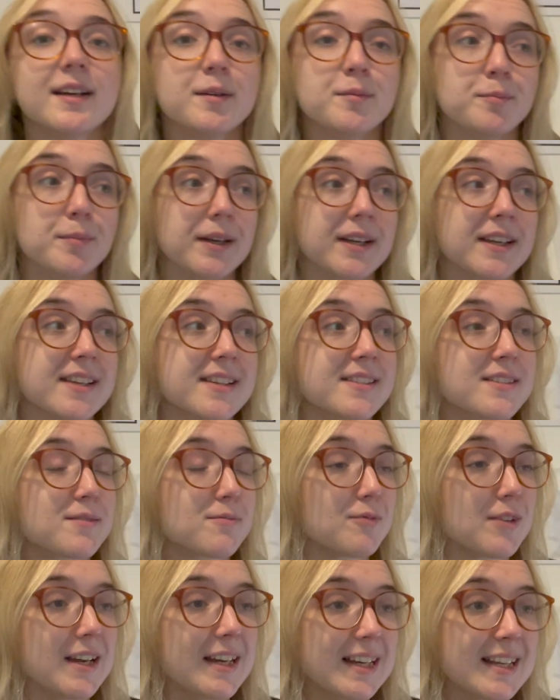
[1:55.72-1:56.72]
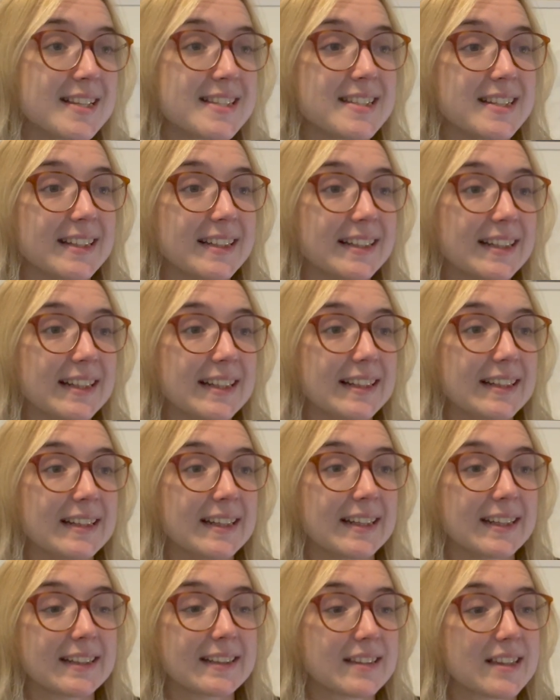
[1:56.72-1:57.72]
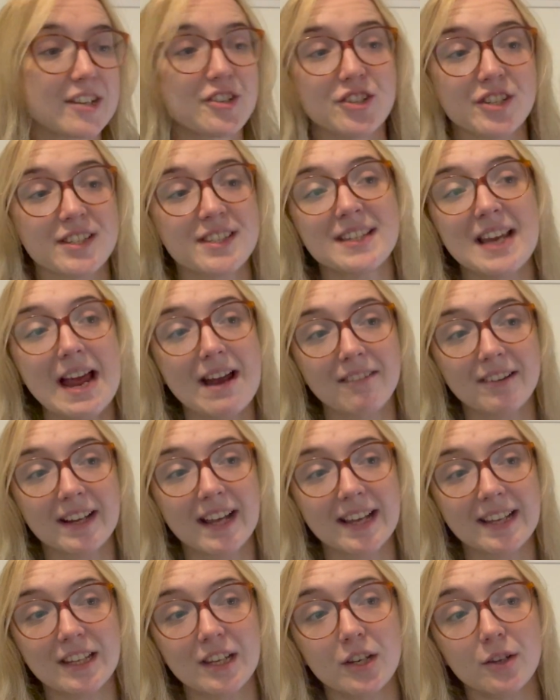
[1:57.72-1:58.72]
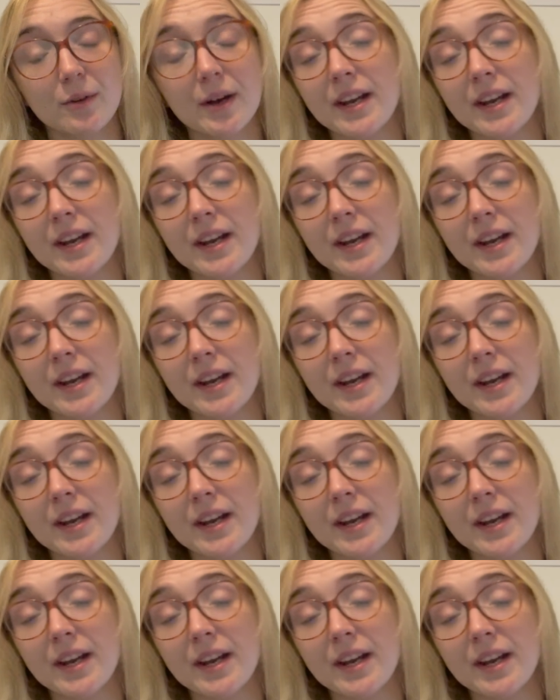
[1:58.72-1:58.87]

because realistically, like they're just staring at you.